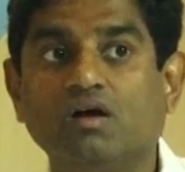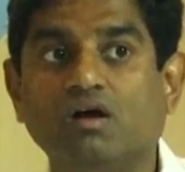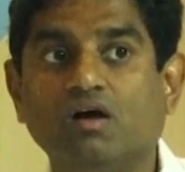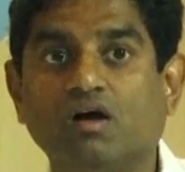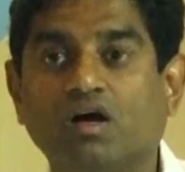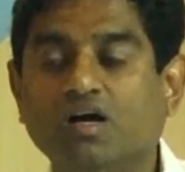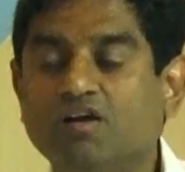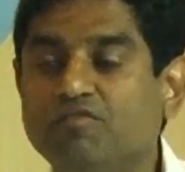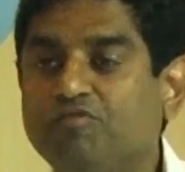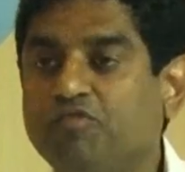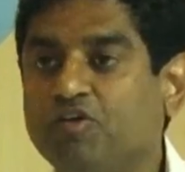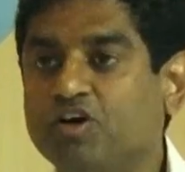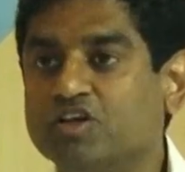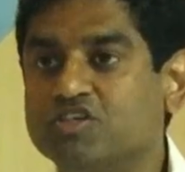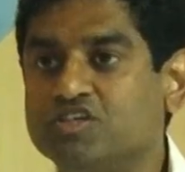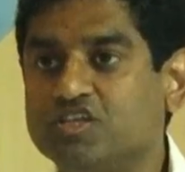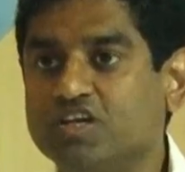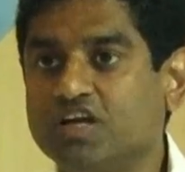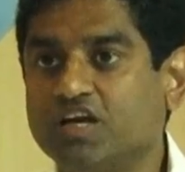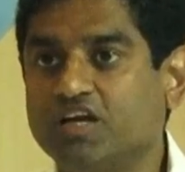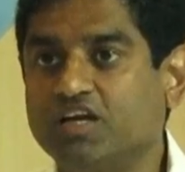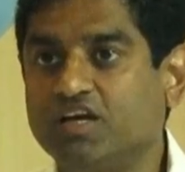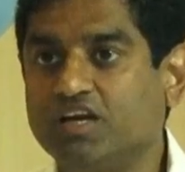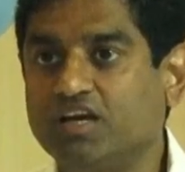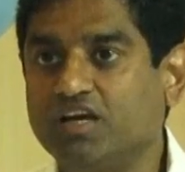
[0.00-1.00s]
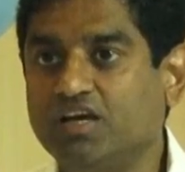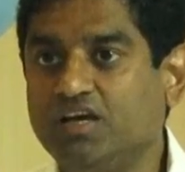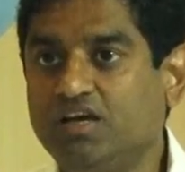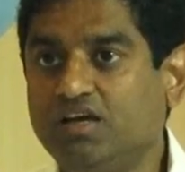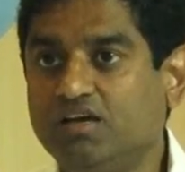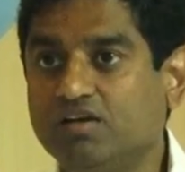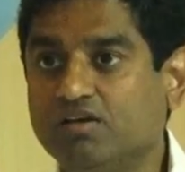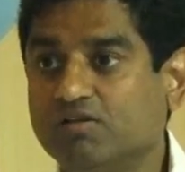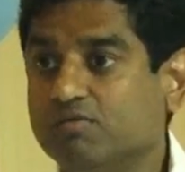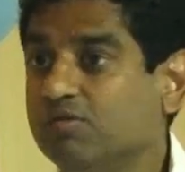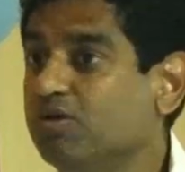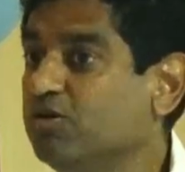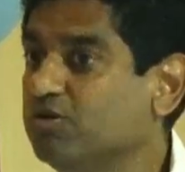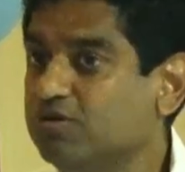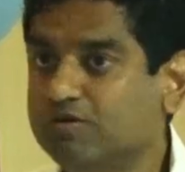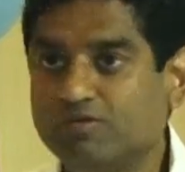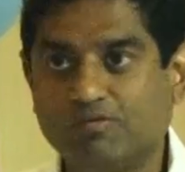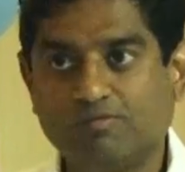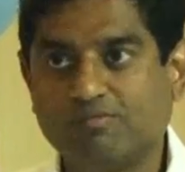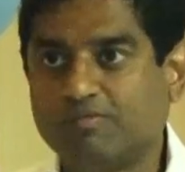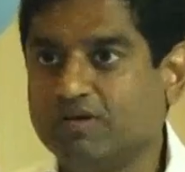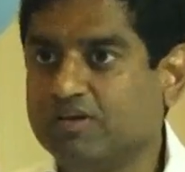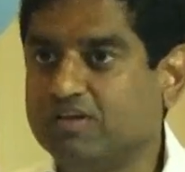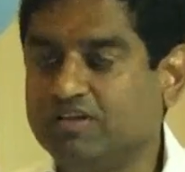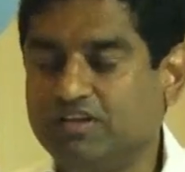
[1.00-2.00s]
Unfortunately,
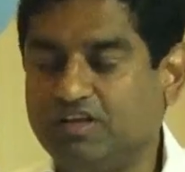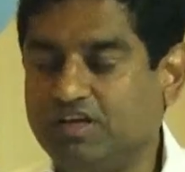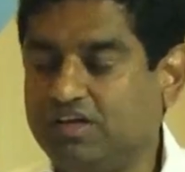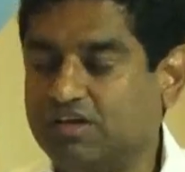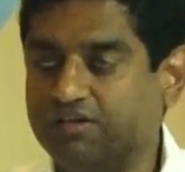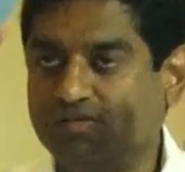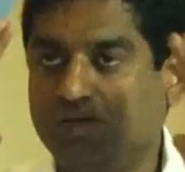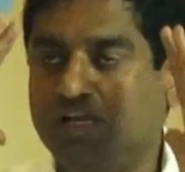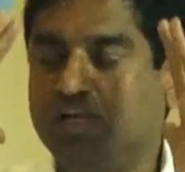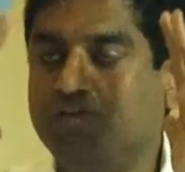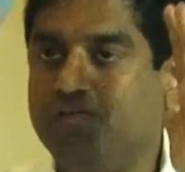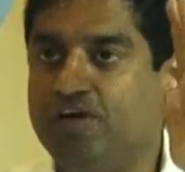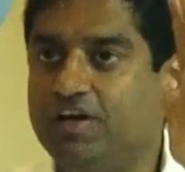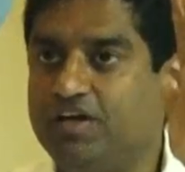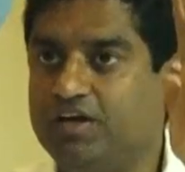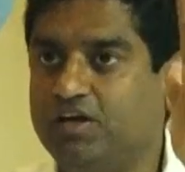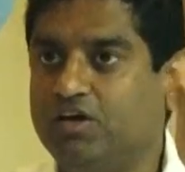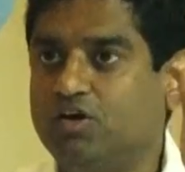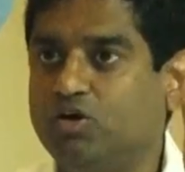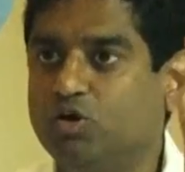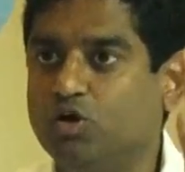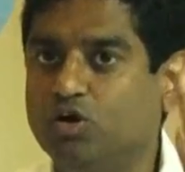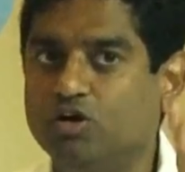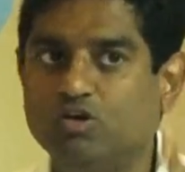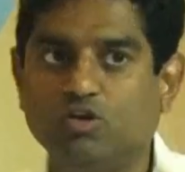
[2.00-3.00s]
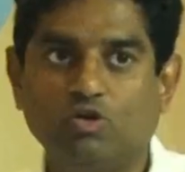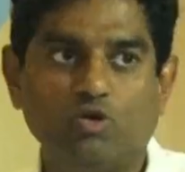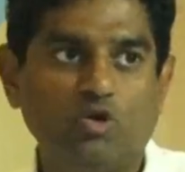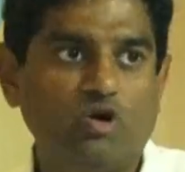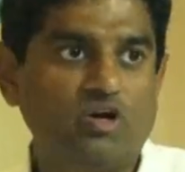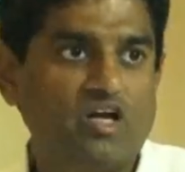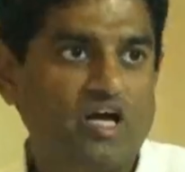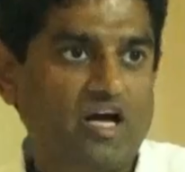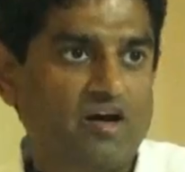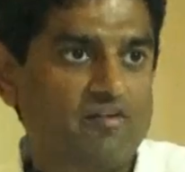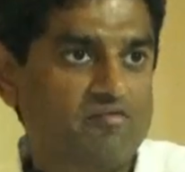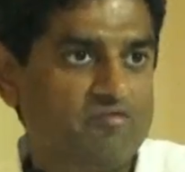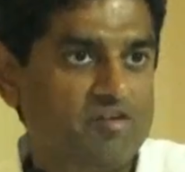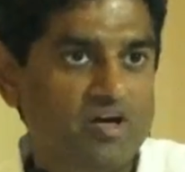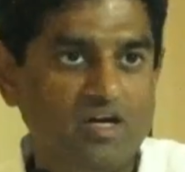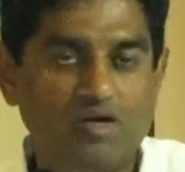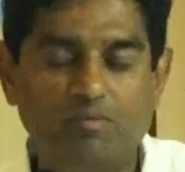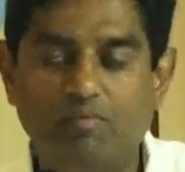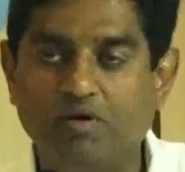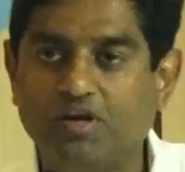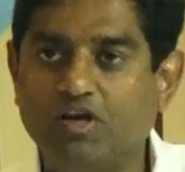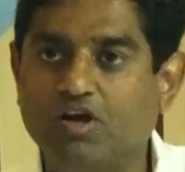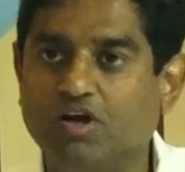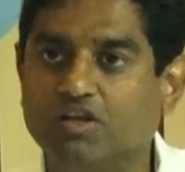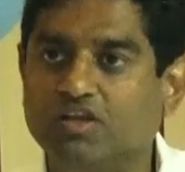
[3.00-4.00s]
that elevated road, you don't have
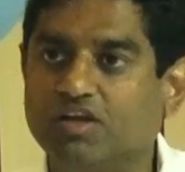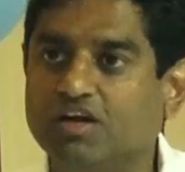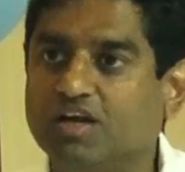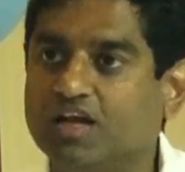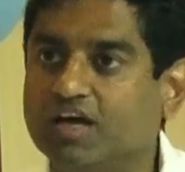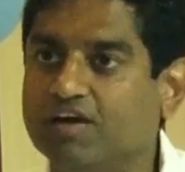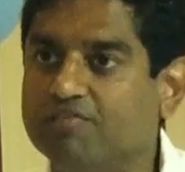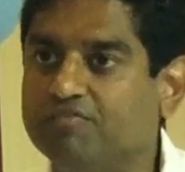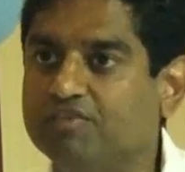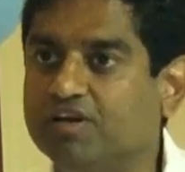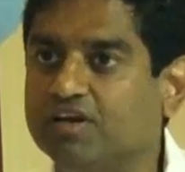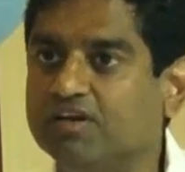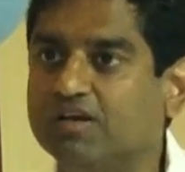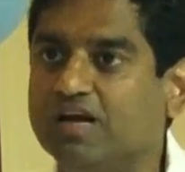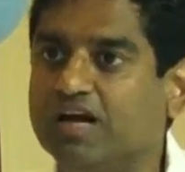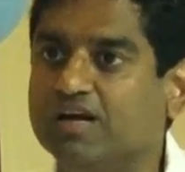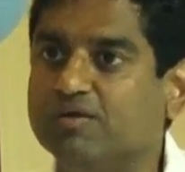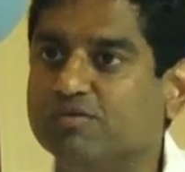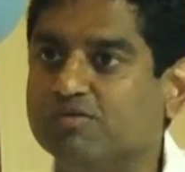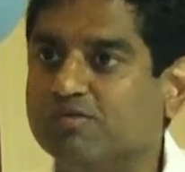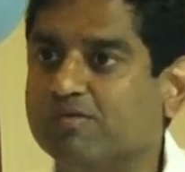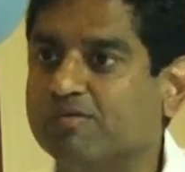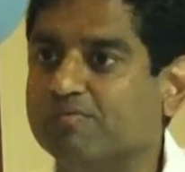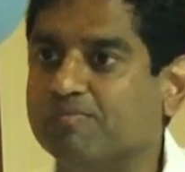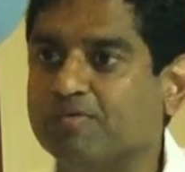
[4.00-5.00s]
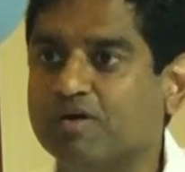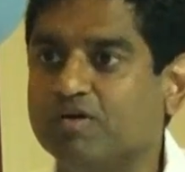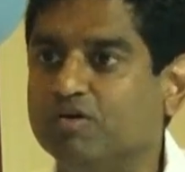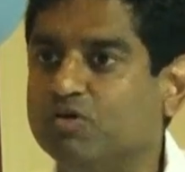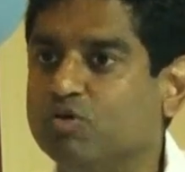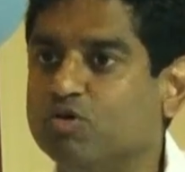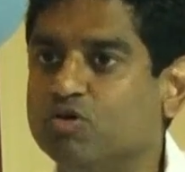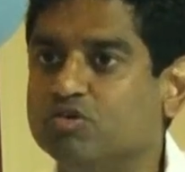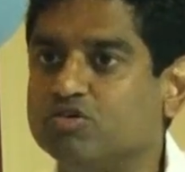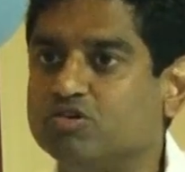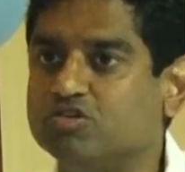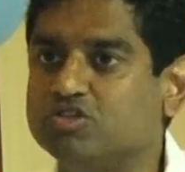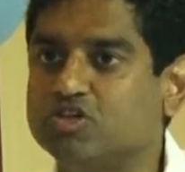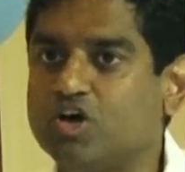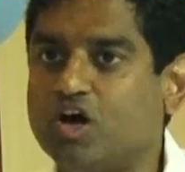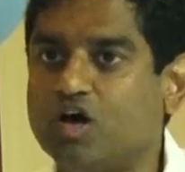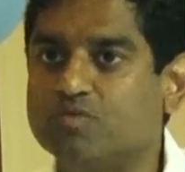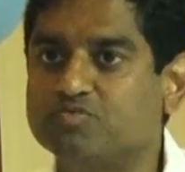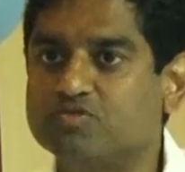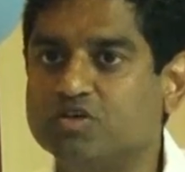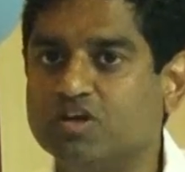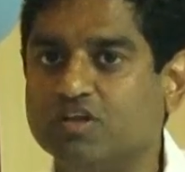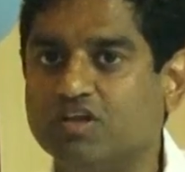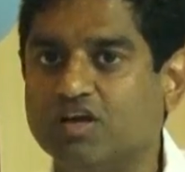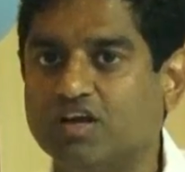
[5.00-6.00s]
anybody on the left and no
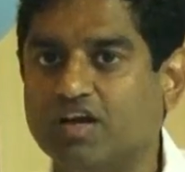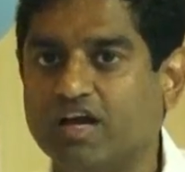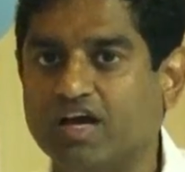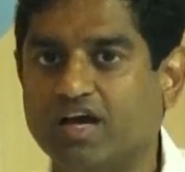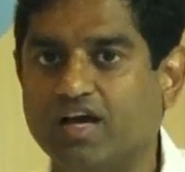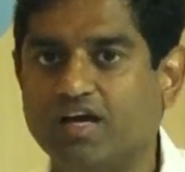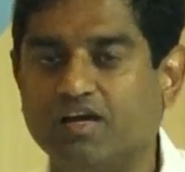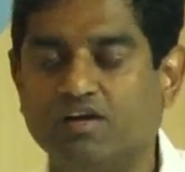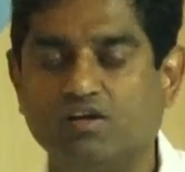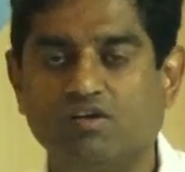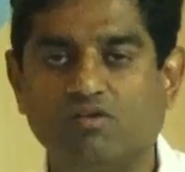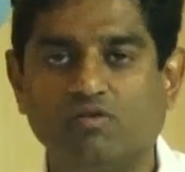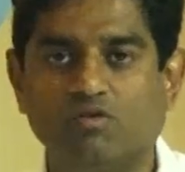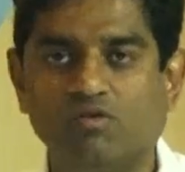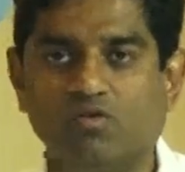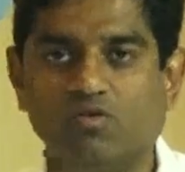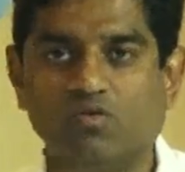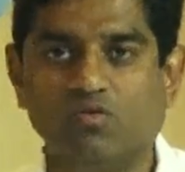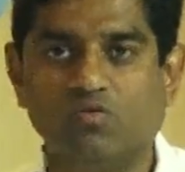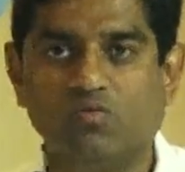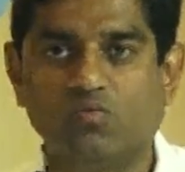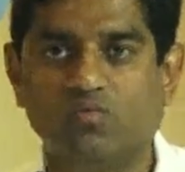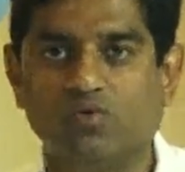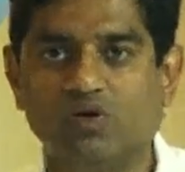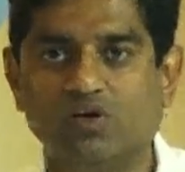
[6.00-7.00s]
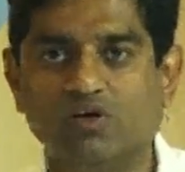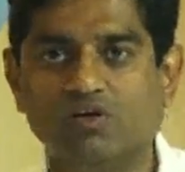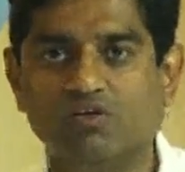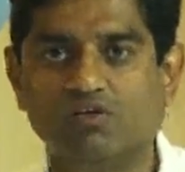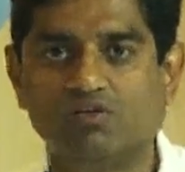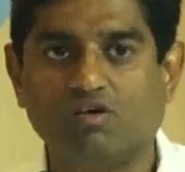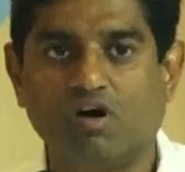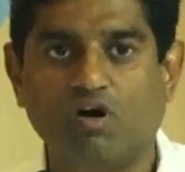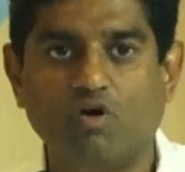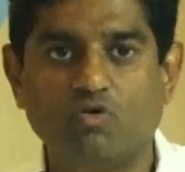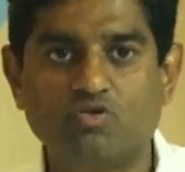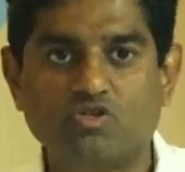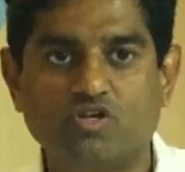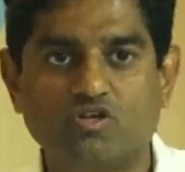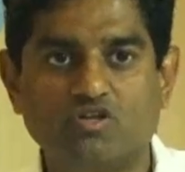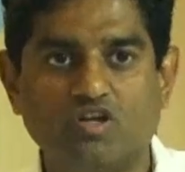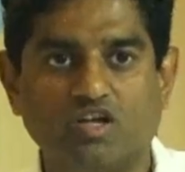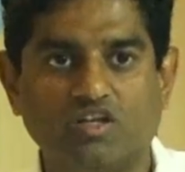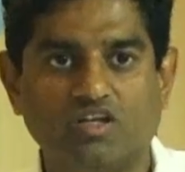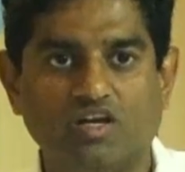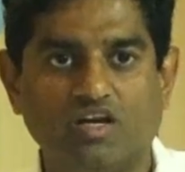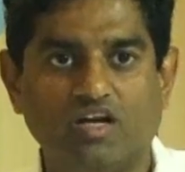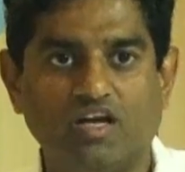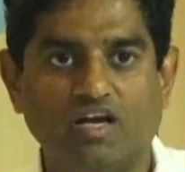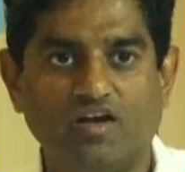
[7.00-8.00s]
shops on the right, no houses
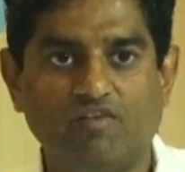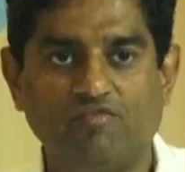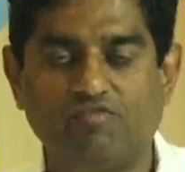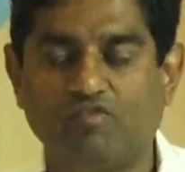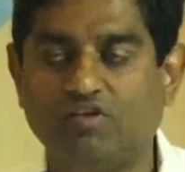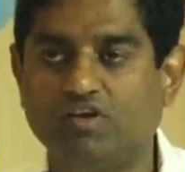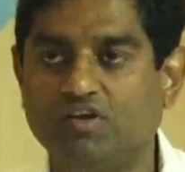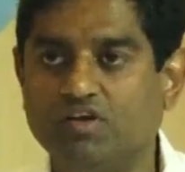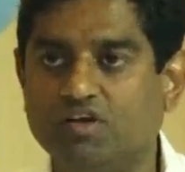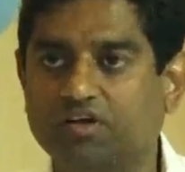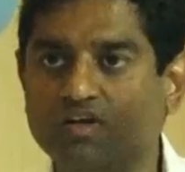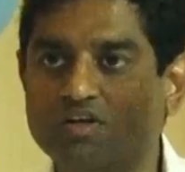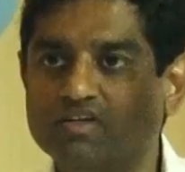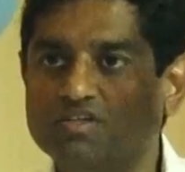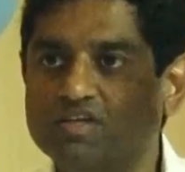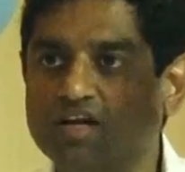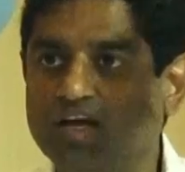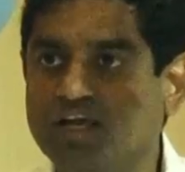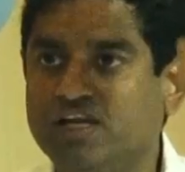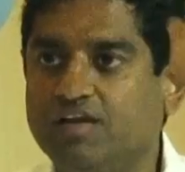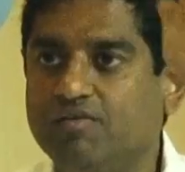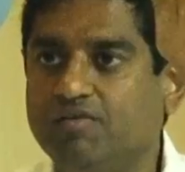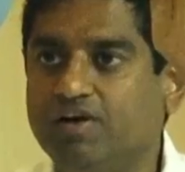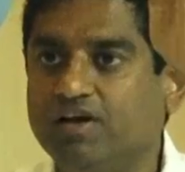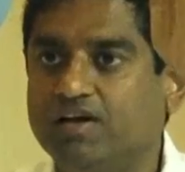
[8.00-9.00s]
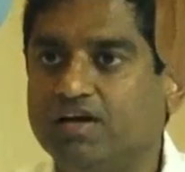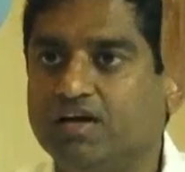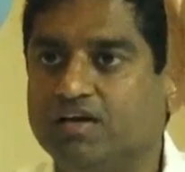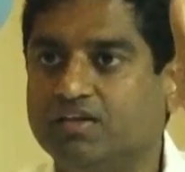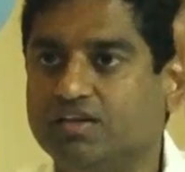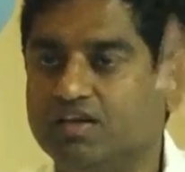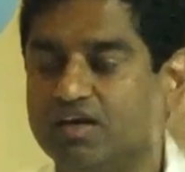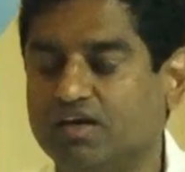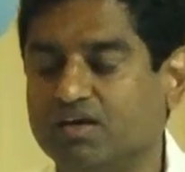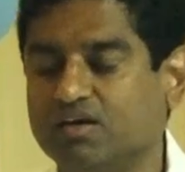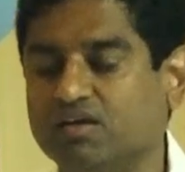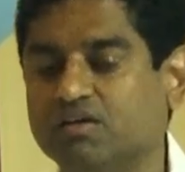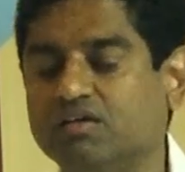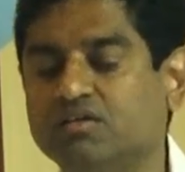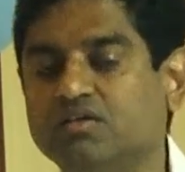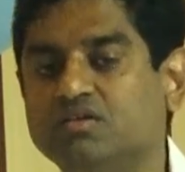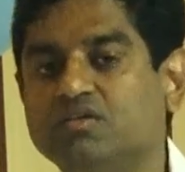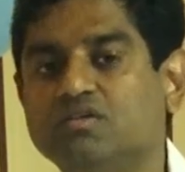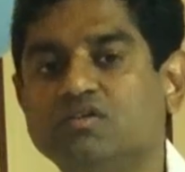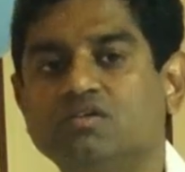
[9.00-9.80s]
on the left. It is an elevated thing.